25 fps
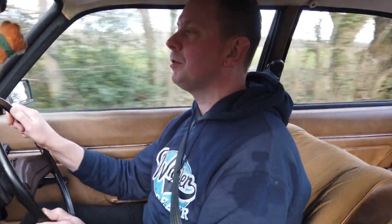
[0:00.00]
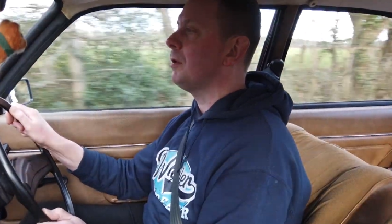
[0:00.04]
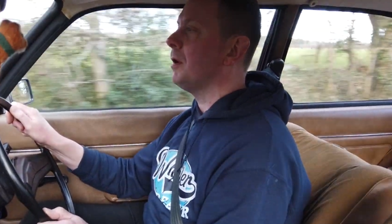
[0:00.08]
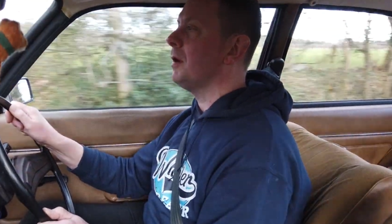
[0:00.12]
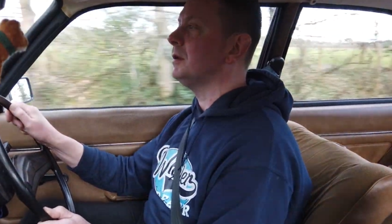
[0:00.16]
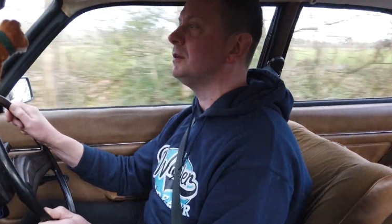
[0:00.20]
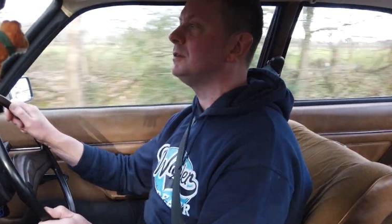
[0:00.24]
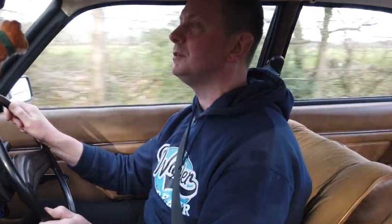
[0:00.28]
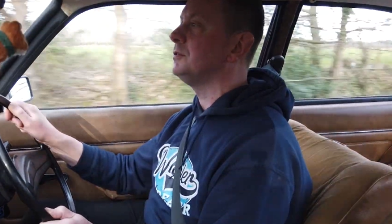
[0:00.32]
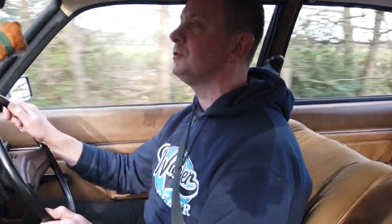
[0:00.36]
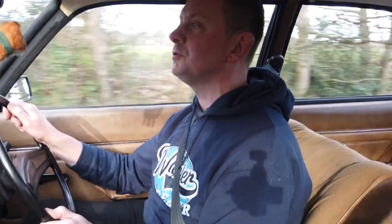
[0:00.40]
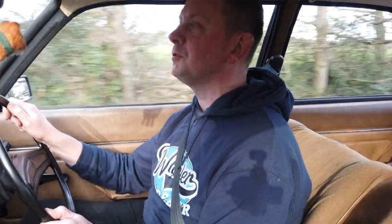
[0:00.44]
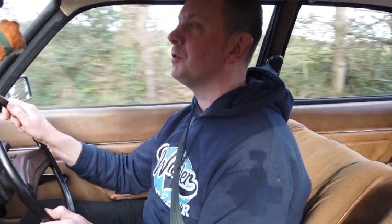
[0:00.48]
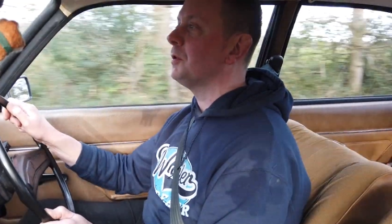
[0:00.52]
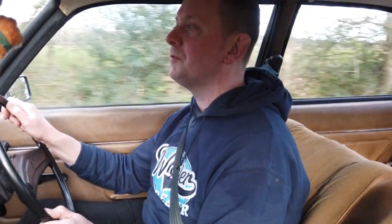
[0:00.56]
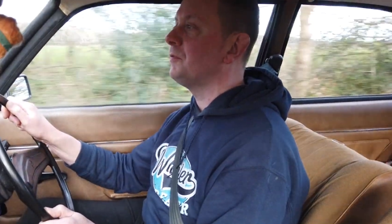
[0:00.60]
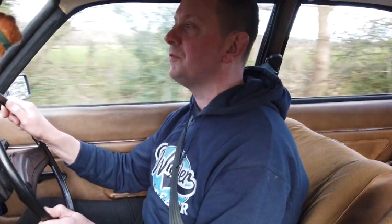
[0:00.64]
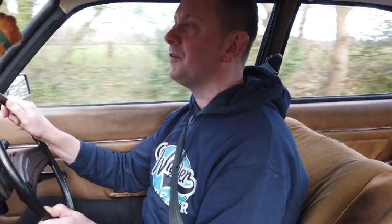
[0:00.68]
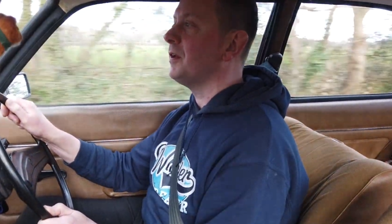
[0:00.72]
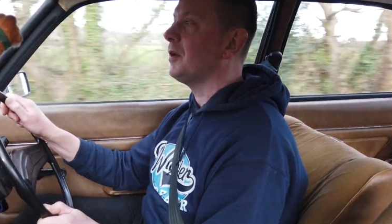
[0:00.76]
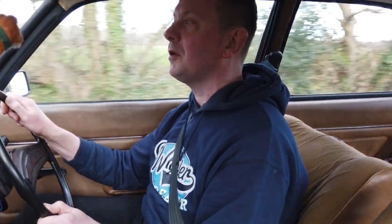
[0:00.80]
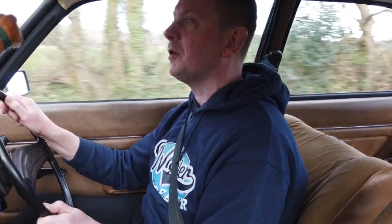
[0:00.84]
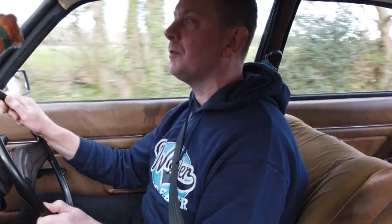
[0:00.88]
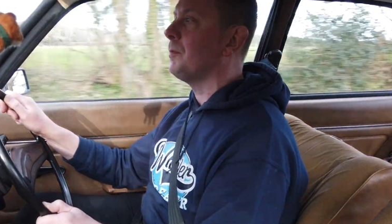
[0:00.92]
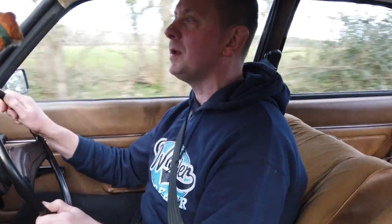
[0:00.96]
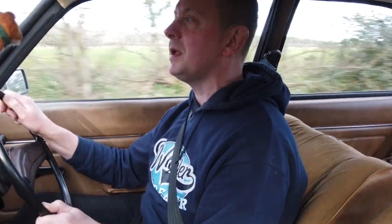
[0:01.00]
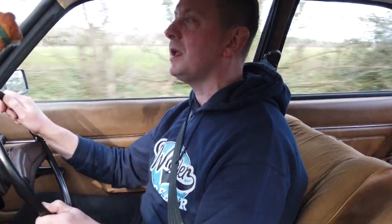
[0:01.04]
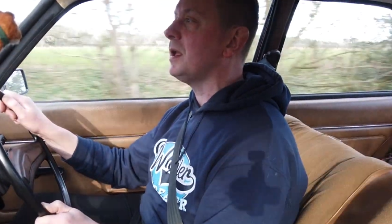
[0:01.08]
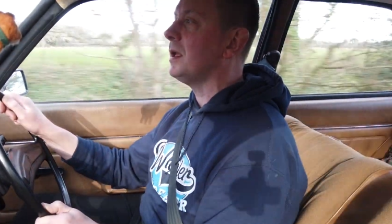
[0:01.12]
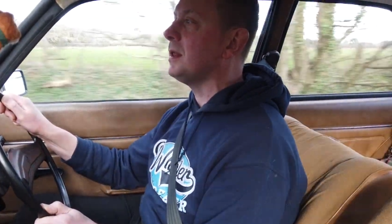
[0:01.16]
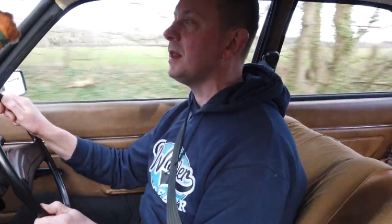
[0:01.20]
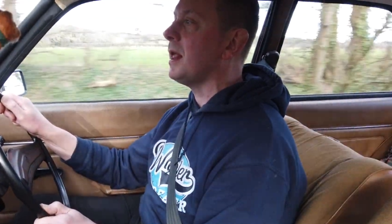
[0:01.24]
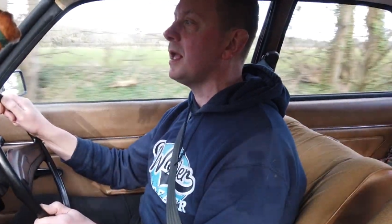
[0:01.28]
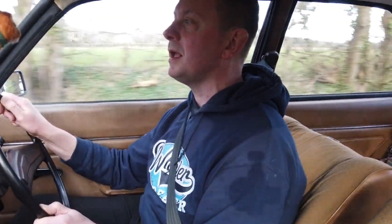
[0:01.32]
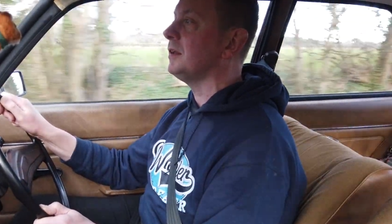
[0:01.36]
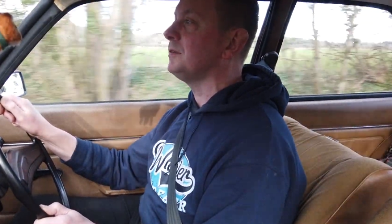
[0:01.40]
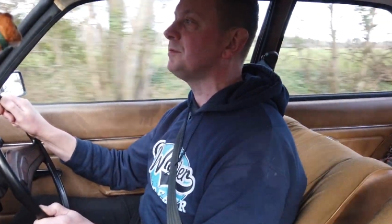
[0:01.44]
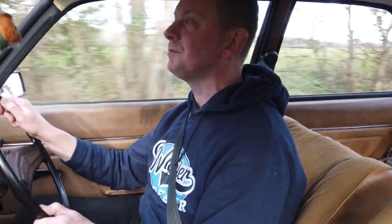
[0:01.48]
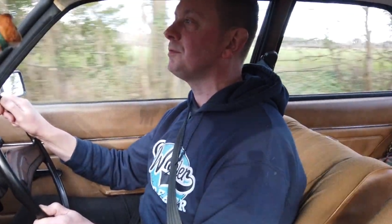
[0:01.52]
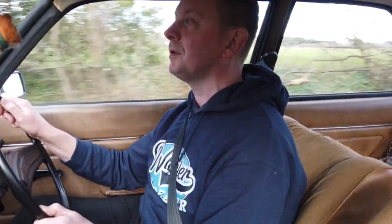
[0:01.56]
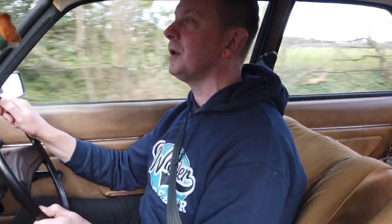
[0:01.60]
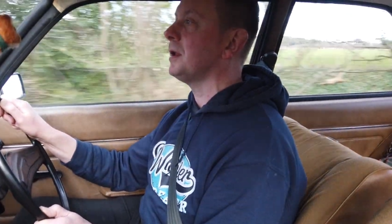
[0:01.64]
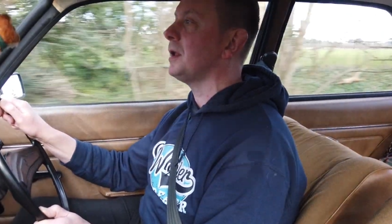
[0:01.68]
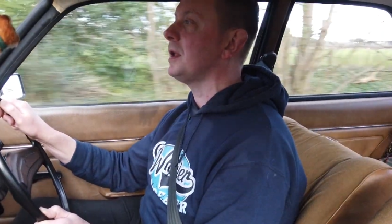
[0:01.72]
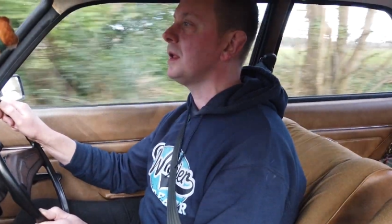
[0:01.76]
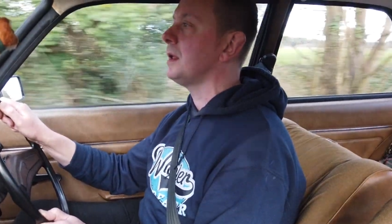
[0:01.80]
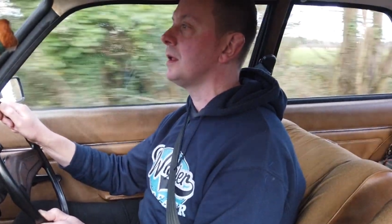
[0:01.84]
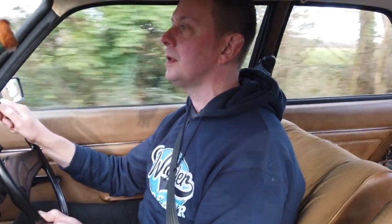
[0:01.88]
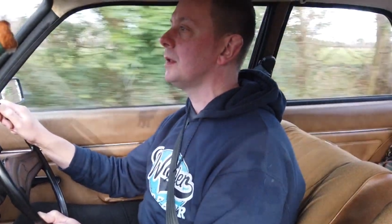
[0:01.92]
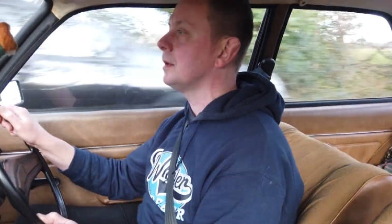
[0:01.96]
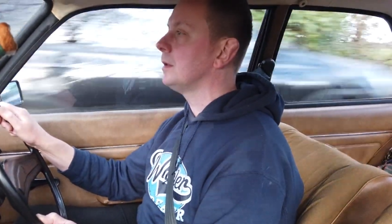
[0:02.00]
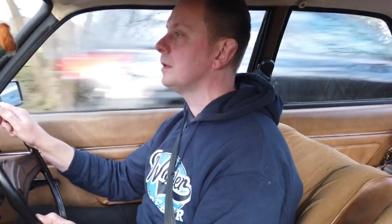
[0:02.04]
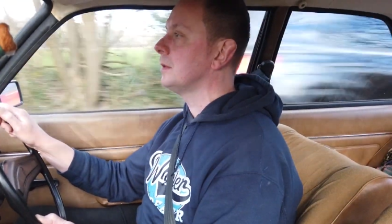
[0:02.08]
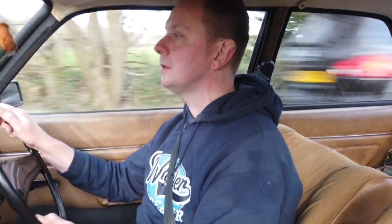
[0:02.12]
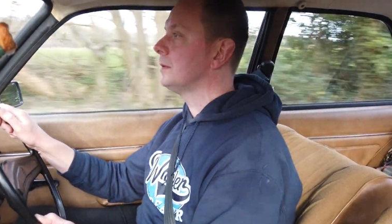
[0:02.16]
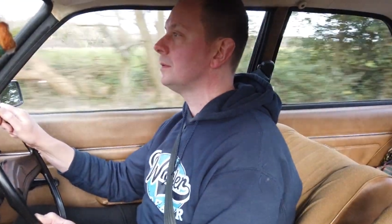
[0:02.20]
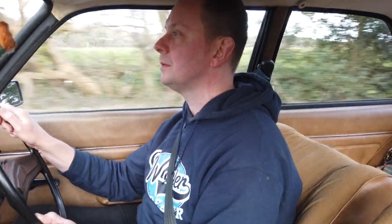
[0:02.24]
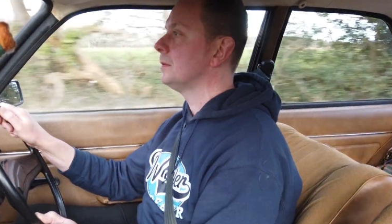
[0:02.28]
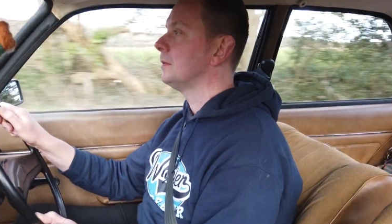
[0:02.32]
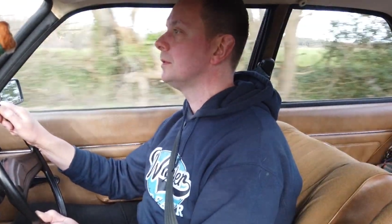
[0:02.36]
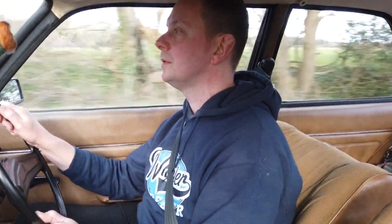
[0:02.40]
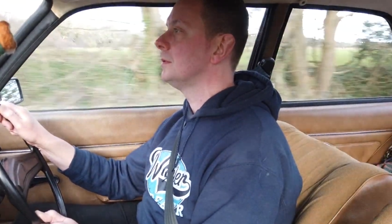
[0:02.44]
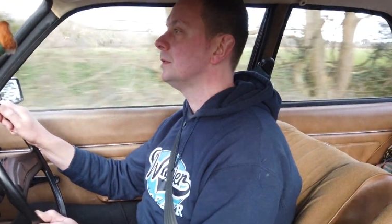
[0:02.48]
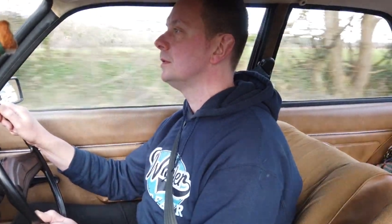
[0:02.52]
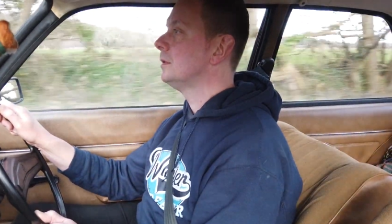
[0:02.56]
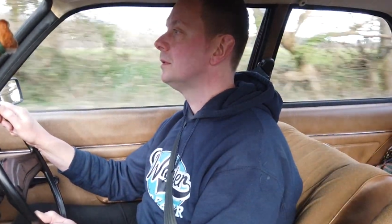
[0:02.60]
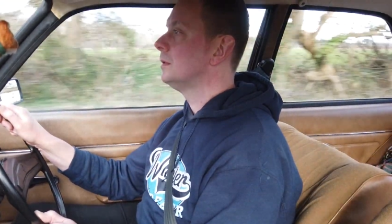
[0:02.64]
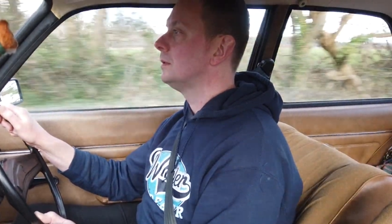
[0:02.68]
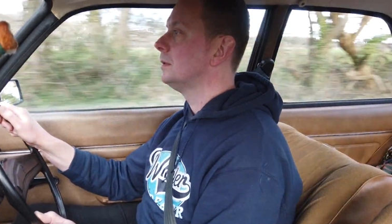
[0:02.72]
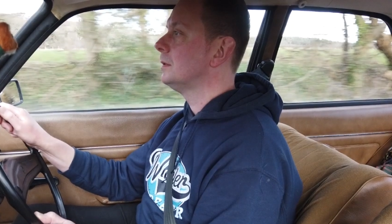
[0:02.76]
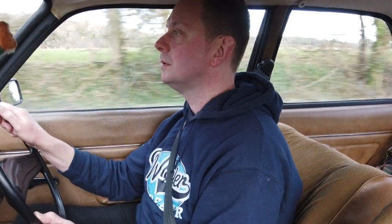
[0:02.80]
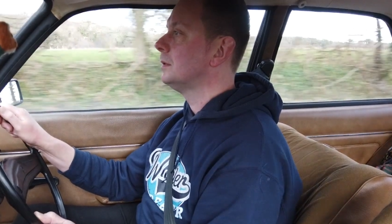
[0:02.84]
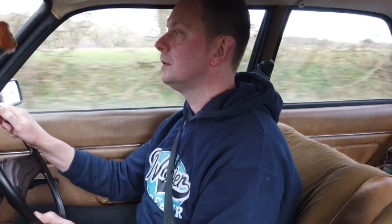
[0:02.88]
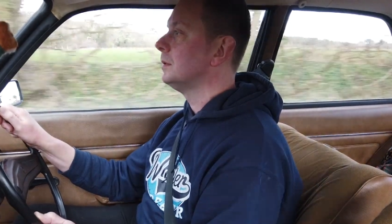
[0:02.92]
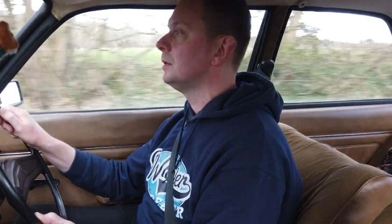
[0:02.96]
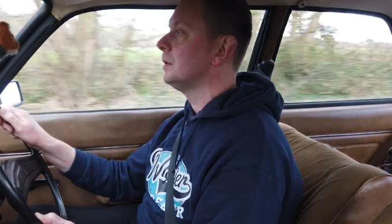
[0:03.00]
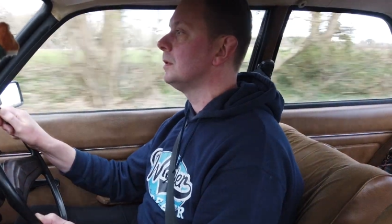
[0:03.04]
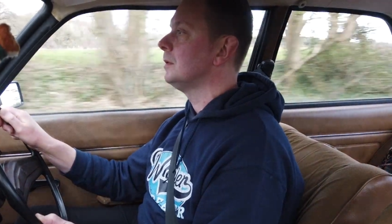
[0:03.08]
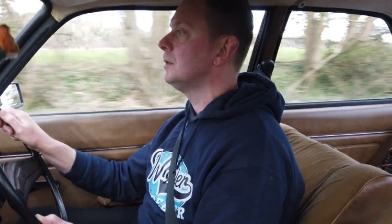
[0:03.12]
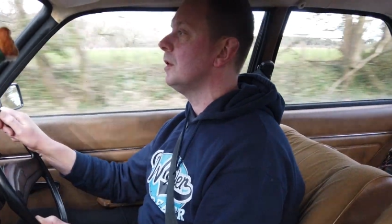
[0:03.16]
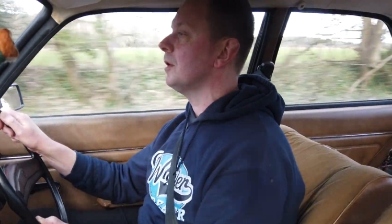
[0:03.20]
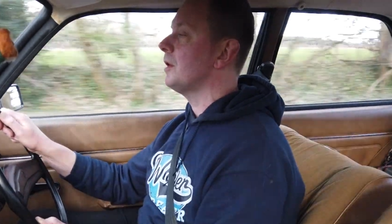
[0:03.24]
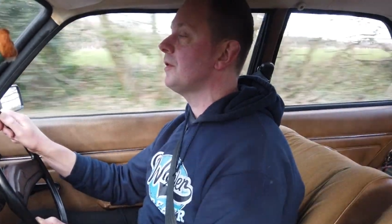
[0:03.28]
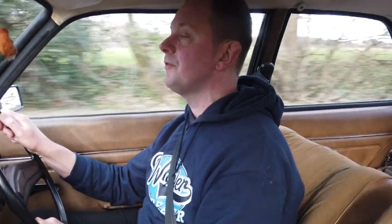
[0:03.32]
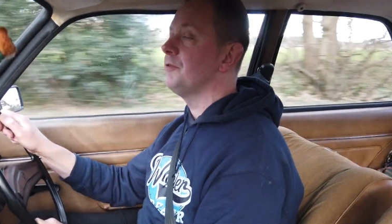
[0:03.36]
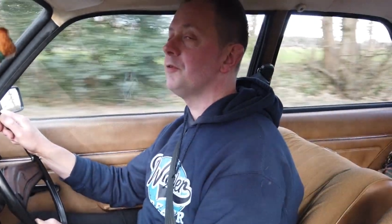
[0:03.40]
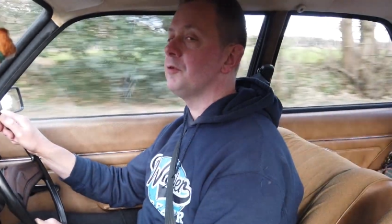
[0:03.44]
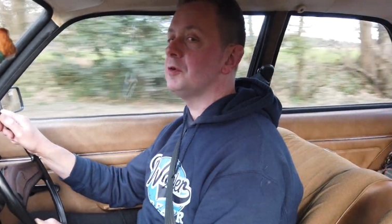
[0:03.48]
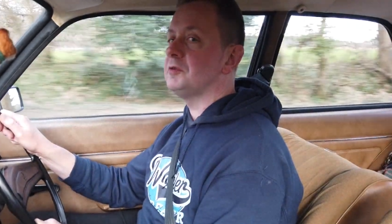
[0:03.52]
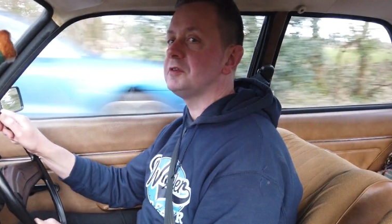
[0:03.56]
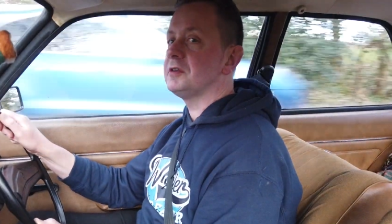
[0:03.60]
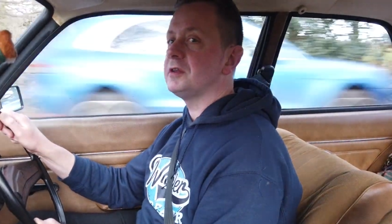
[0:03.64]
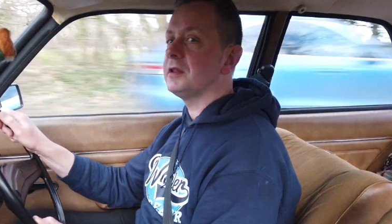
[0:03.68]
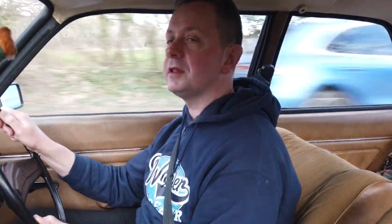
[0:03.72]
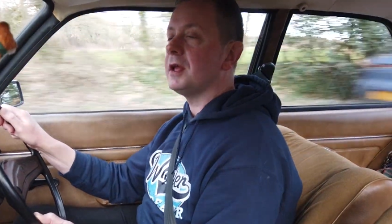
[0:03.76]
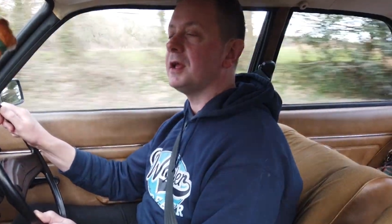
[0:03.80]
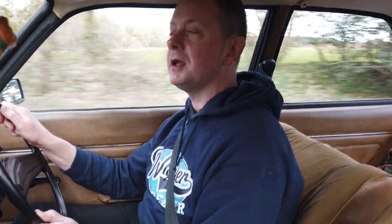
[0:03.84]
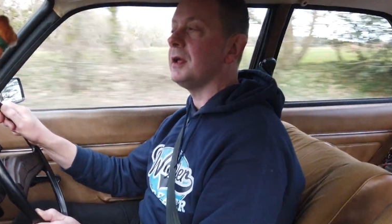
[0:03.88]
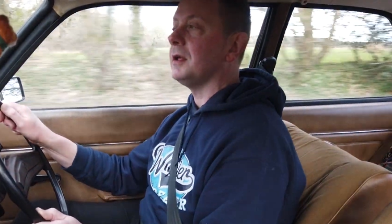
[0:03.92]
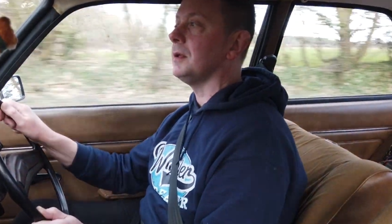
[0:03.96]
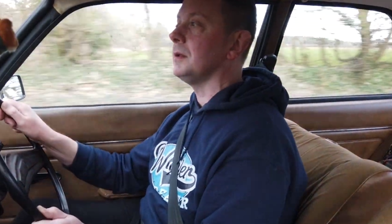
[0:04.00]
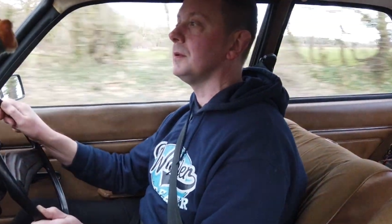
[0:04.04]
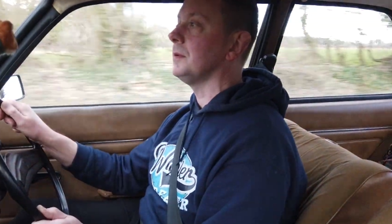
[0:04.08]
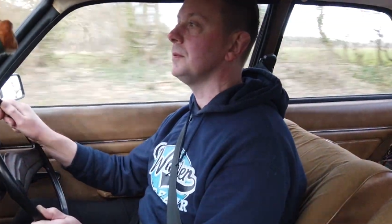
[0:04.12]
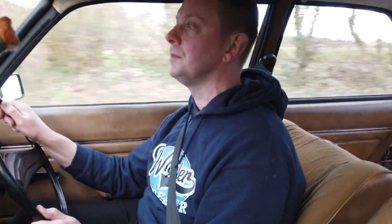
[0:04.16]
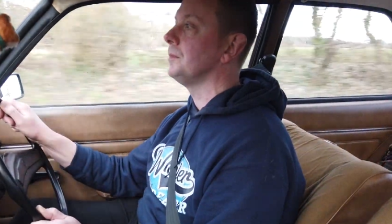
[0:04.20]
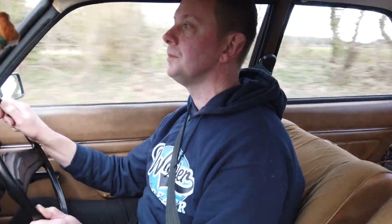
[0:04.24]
Pride and Joy vehicle meet in Exbury. Looking forward to that.